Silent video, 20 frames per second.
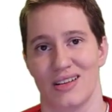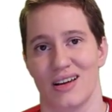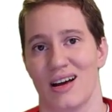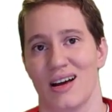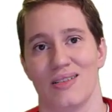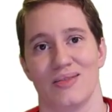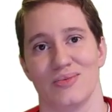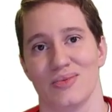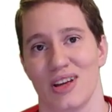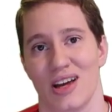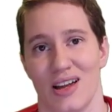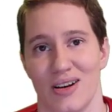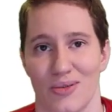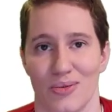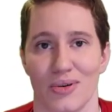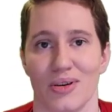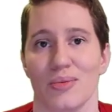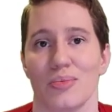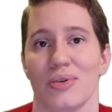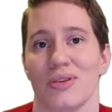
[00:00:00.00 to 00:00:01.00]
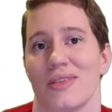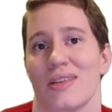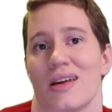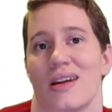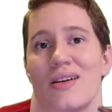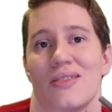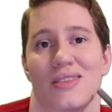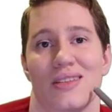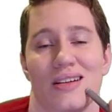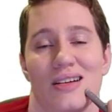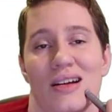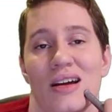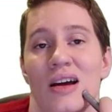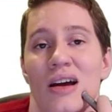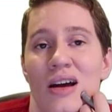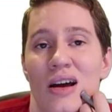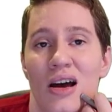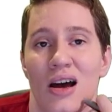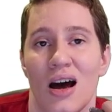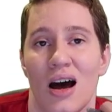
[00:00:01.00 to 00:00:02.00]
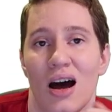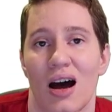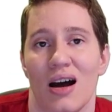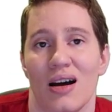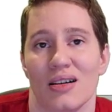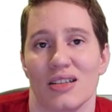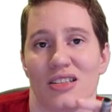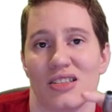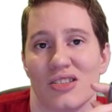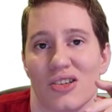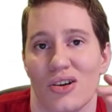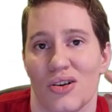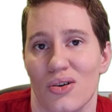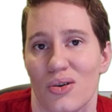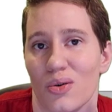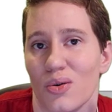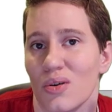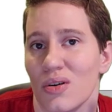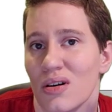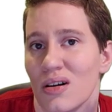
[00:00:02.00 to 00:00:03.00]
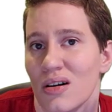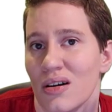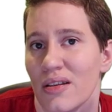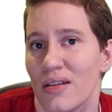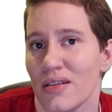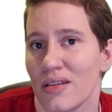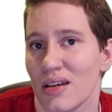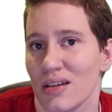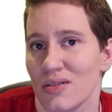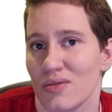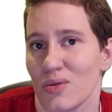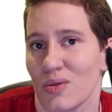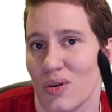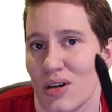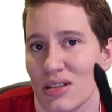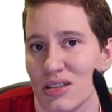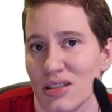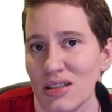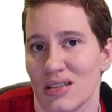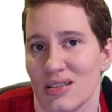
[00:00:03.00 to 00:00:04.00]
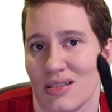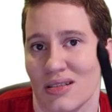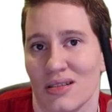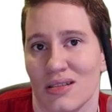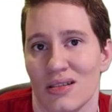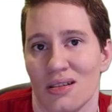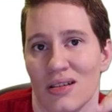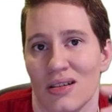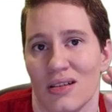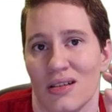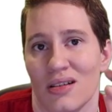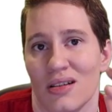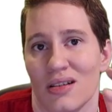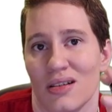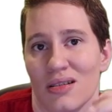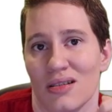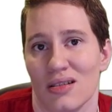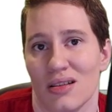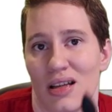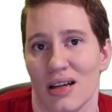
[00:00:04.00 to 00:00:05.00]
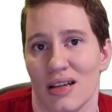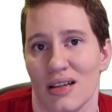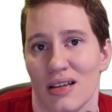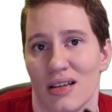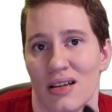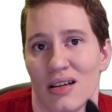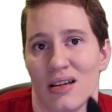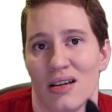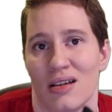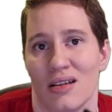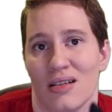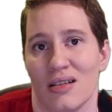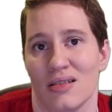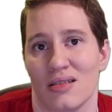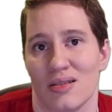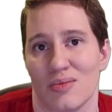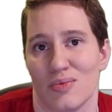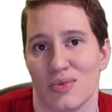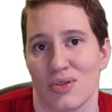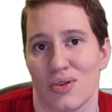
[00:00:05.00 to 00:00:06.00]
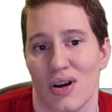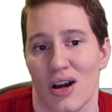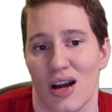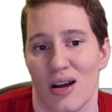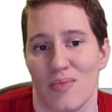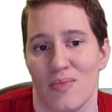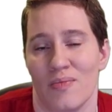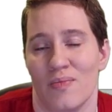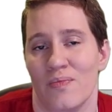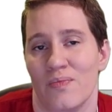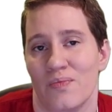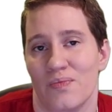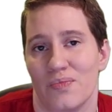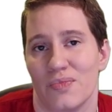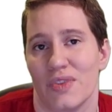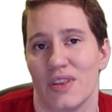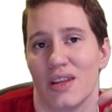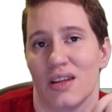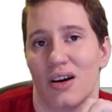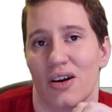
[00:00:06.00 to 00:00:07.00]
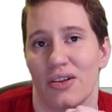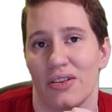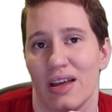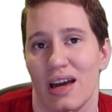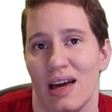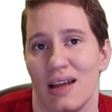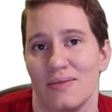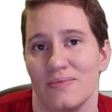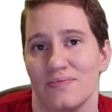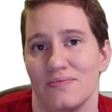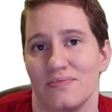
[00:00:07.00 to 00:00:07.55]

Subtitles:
I don't want to put that out there. So thanks for watching. Like, subscribe, all that.